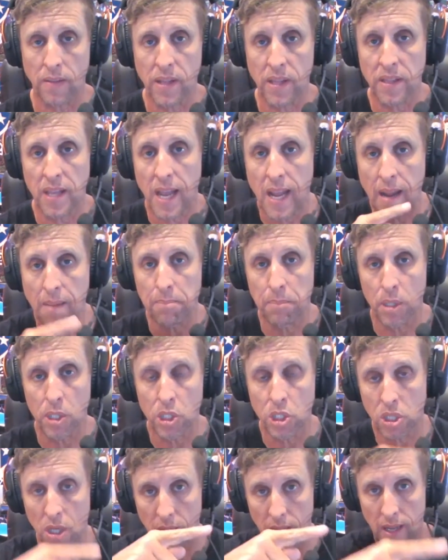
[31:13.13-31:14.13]
and then the
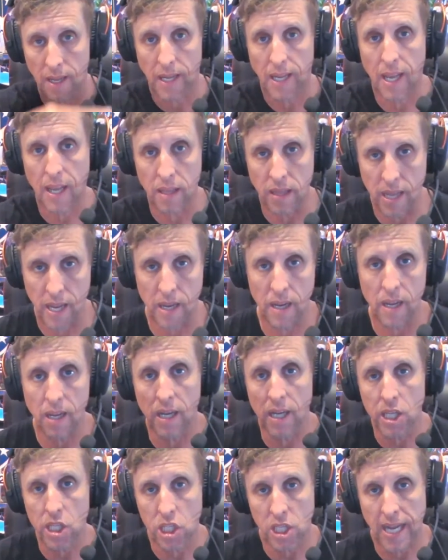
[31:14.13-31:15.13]
embers can then
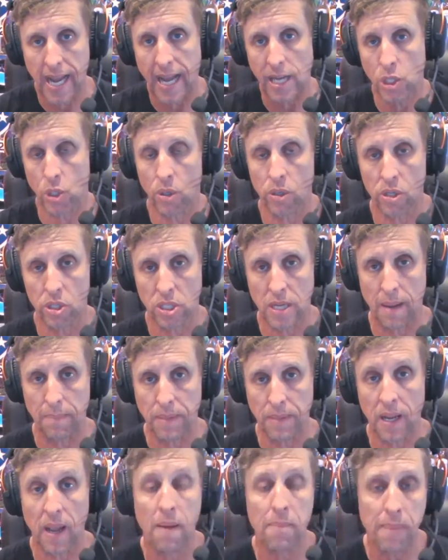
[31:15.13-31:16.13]
each catch onto
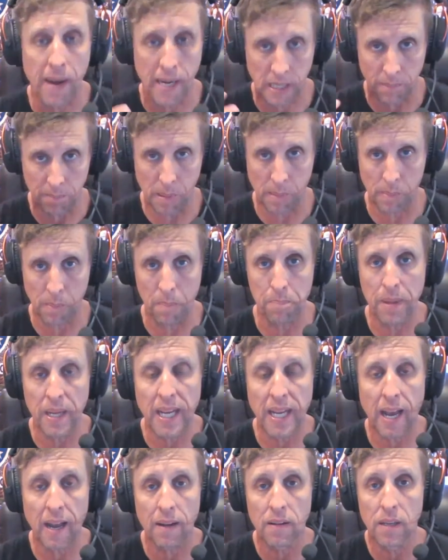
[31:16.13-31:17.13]
something and make the problem
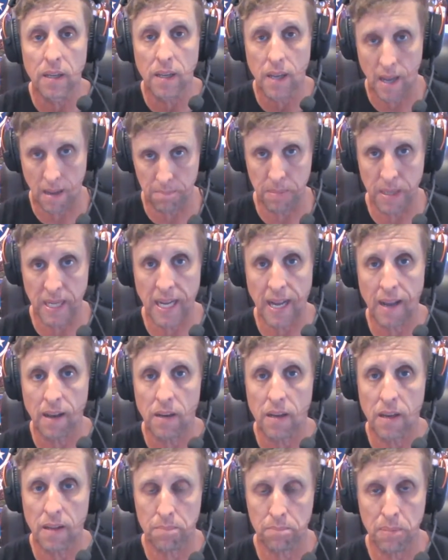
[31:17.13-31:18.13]
bigger and bigger
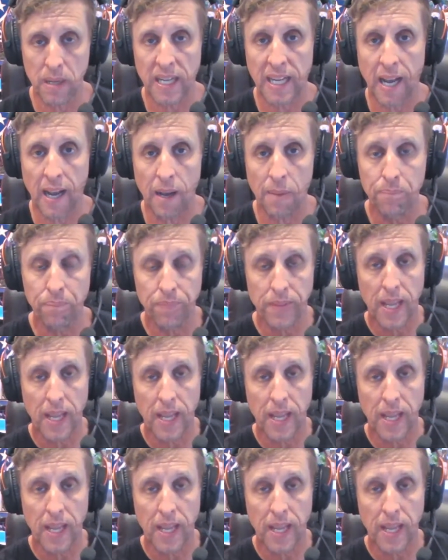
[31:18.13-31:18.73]
and bigger.